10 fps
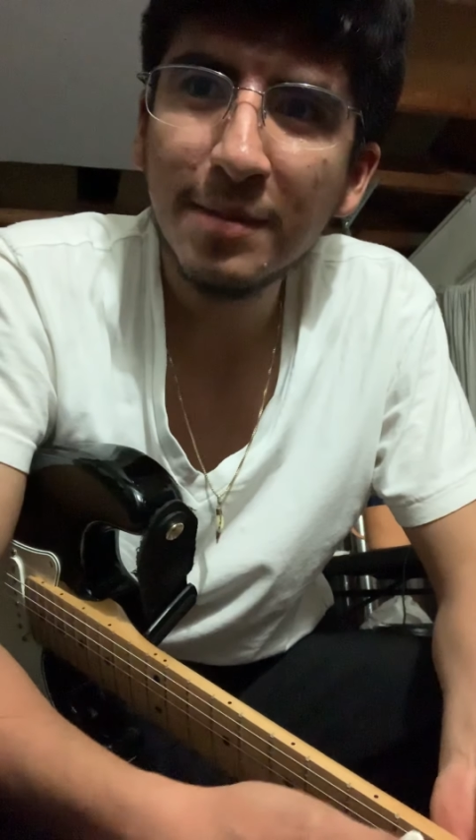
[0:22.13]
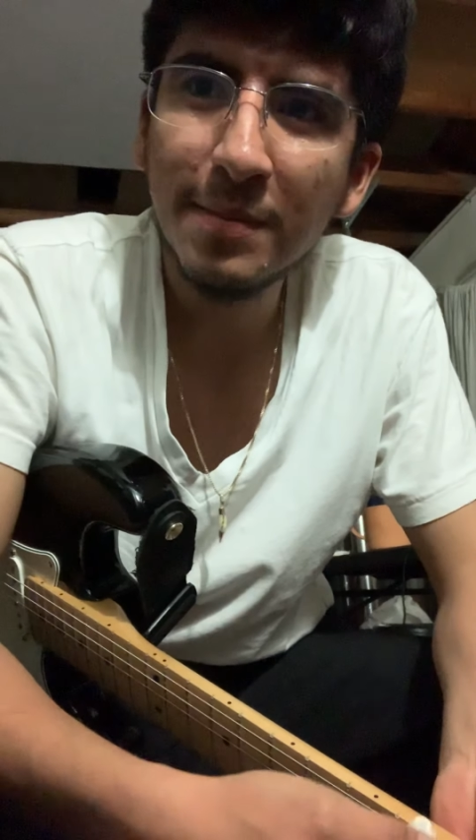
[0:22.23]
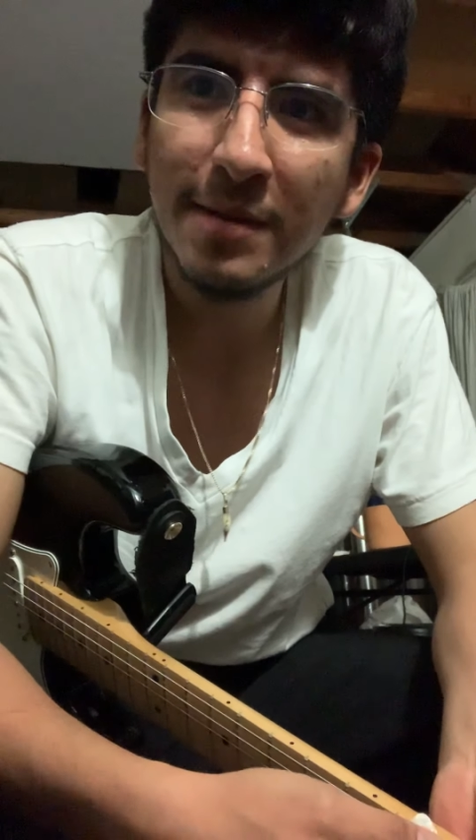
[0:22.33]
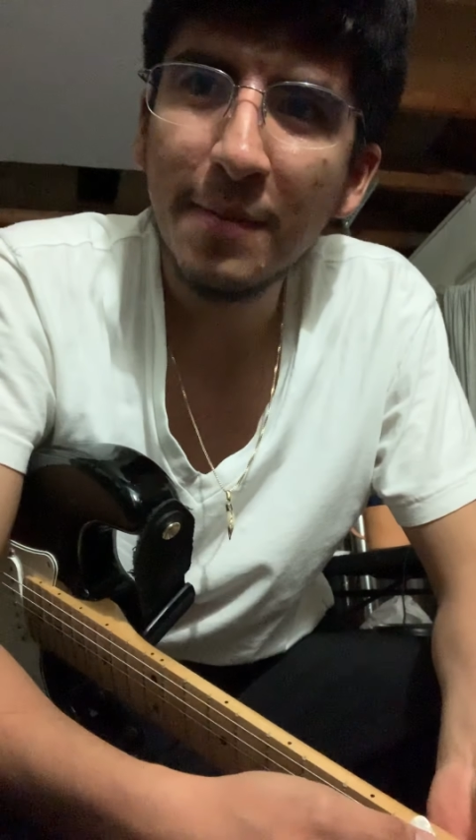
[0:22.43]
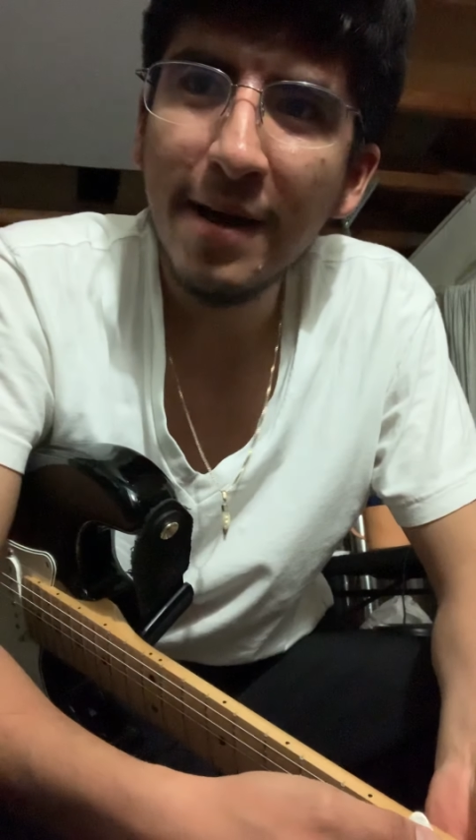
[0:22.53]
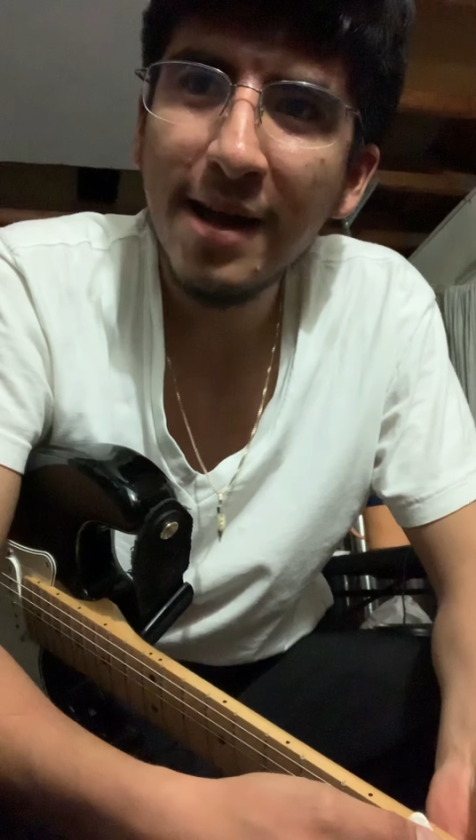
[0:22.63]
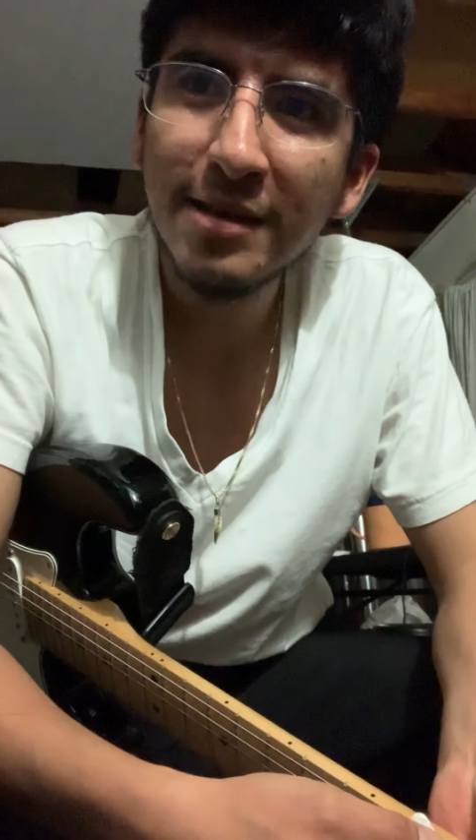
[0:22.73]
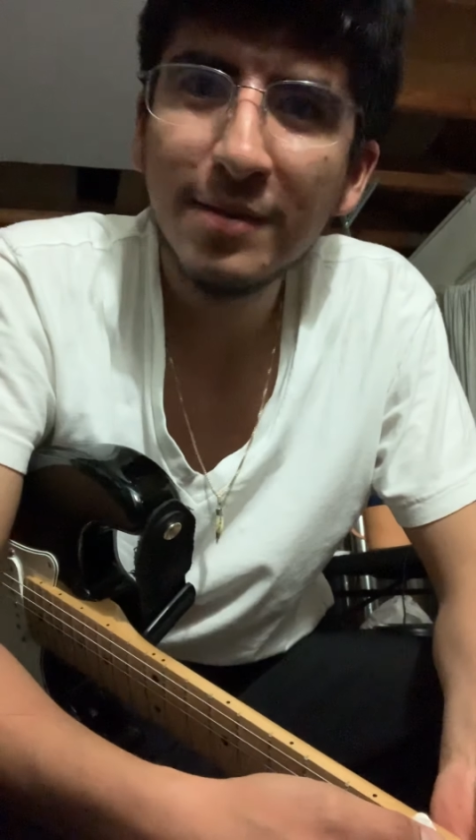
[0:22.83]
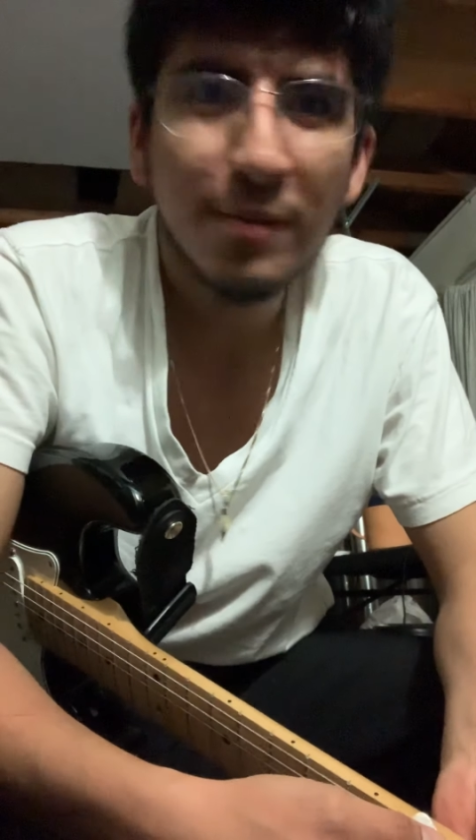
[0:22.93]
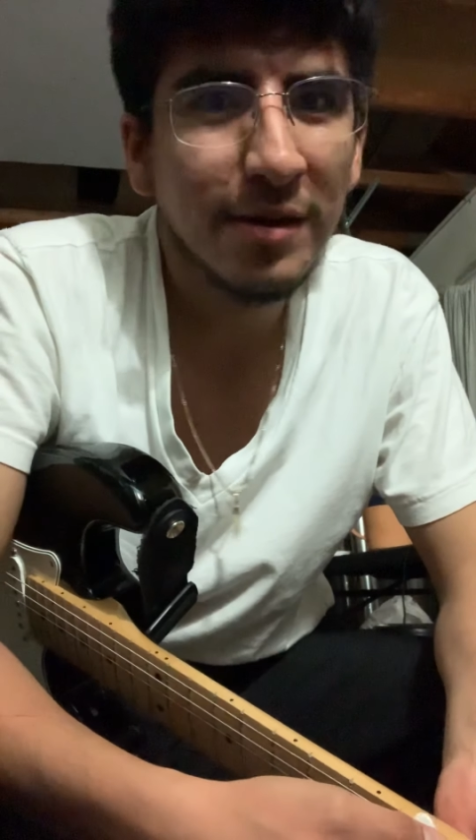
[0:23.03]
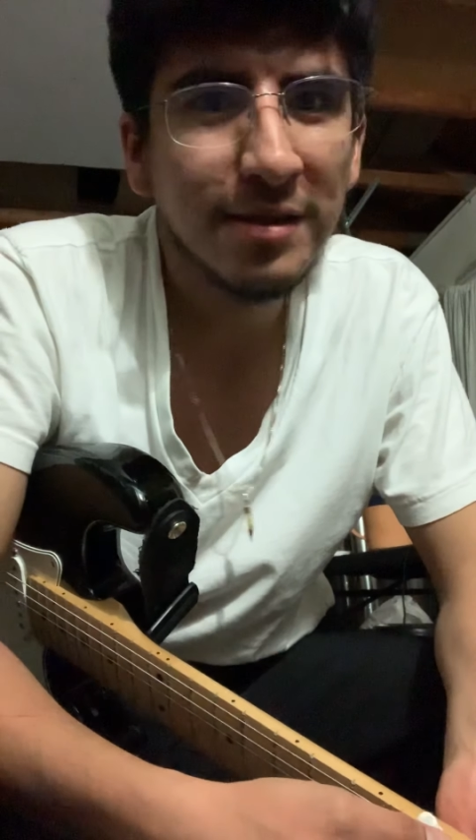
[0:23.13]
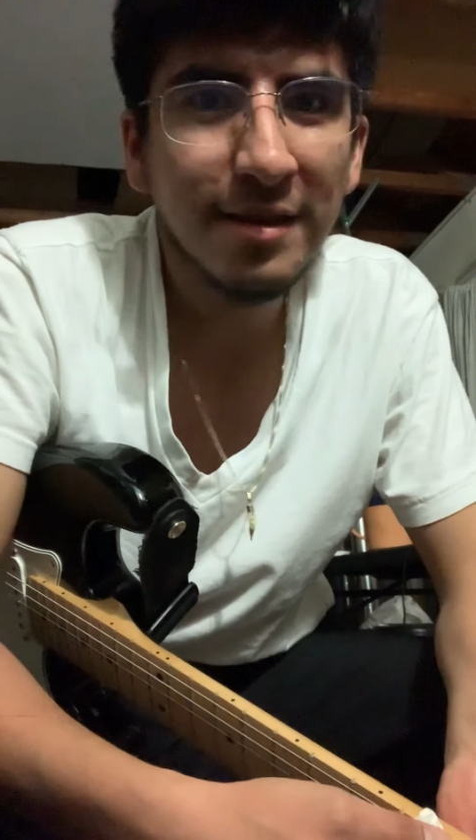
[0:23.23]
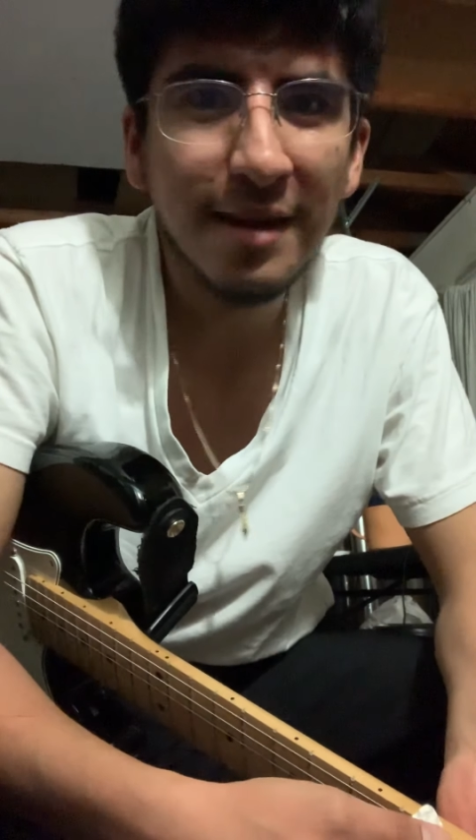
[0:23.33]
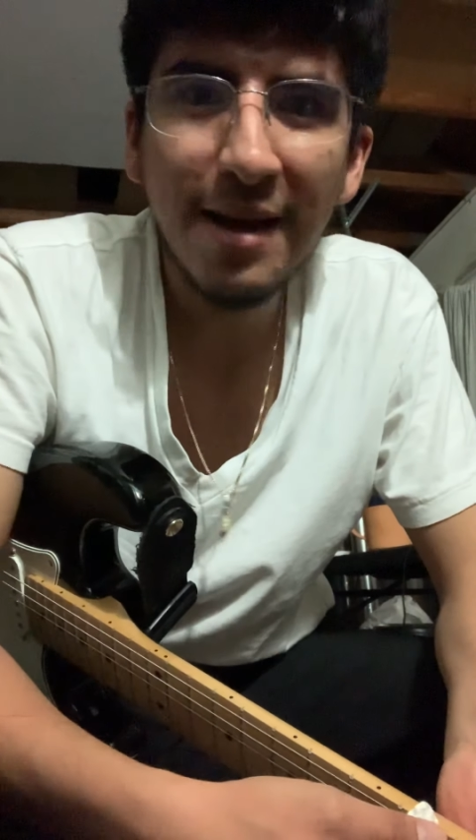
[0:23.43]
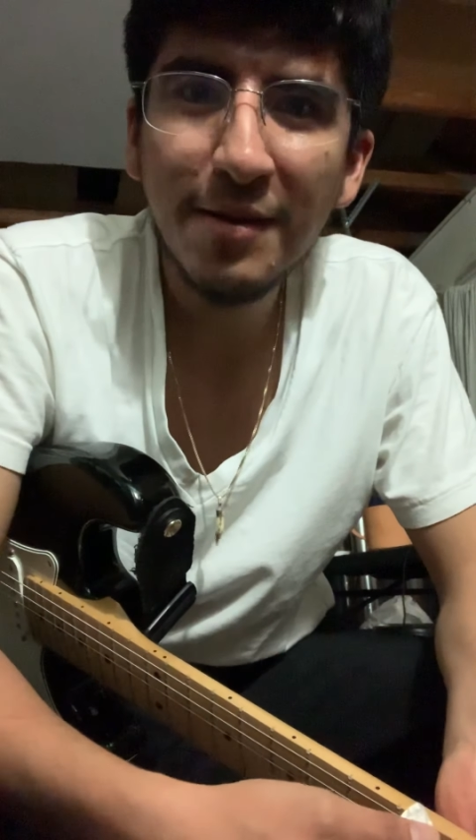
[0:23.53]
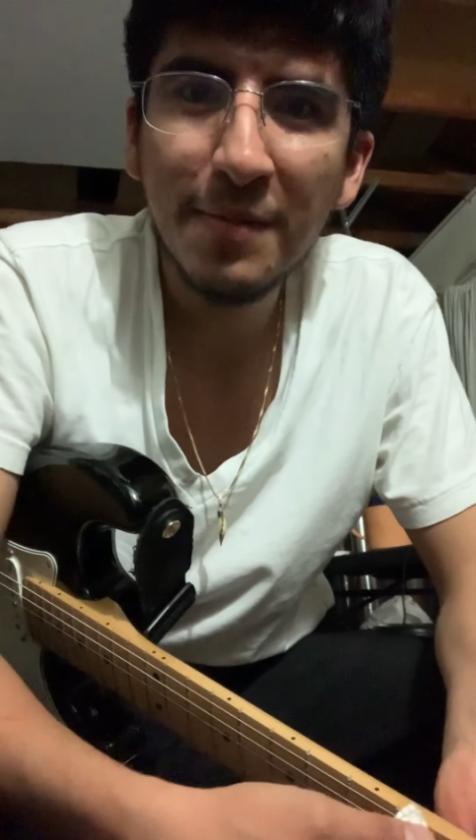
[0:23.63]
in the past, present, now,